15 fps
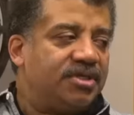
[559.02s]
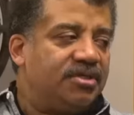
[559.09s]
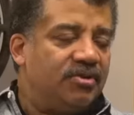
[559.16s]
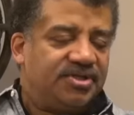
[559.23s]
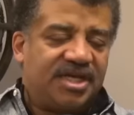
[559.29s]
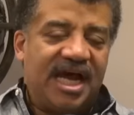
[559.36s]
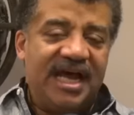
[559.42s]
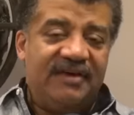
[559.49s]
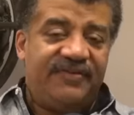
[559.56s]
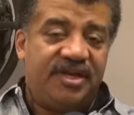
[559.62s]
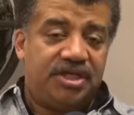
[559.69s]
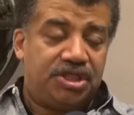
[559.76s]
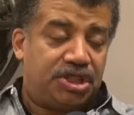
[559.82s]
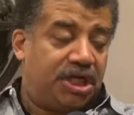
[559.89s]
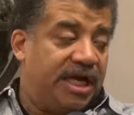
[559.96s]
to do is, I have
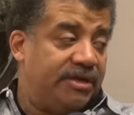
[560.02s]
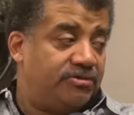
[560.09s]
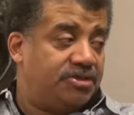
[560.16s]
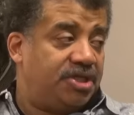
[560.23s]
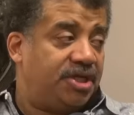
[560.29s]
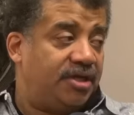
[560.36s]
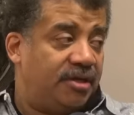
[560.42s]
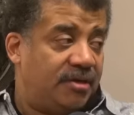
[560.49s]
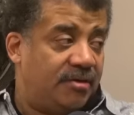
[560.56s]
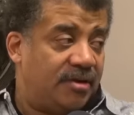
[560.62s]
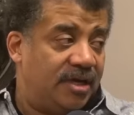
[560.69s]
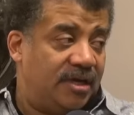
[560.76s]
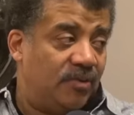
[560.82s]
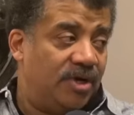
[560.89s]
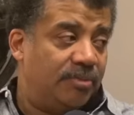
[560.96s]
energy energy here,
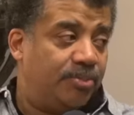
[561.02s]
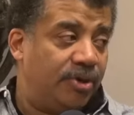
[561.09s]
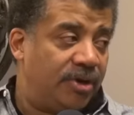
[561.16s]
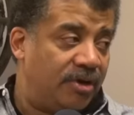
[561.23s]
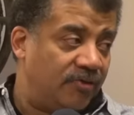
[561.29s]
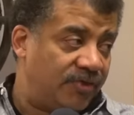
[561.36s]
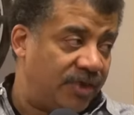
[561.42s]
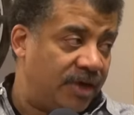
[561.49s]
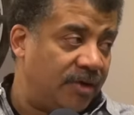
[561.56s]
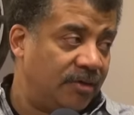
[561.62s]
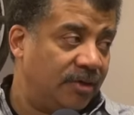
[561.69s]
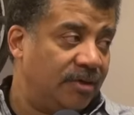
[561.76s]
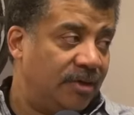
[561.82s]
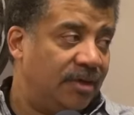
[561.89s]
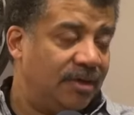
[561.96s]
and I want to put it over there.
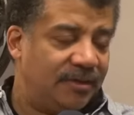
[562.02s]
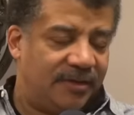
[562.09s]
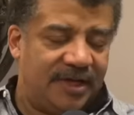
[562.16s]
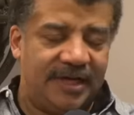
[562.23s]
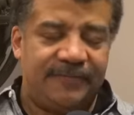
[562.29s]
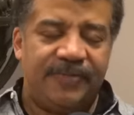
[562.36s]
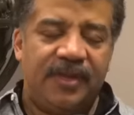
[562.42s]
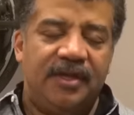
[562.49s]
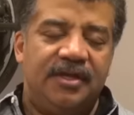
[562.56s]
Right. All right.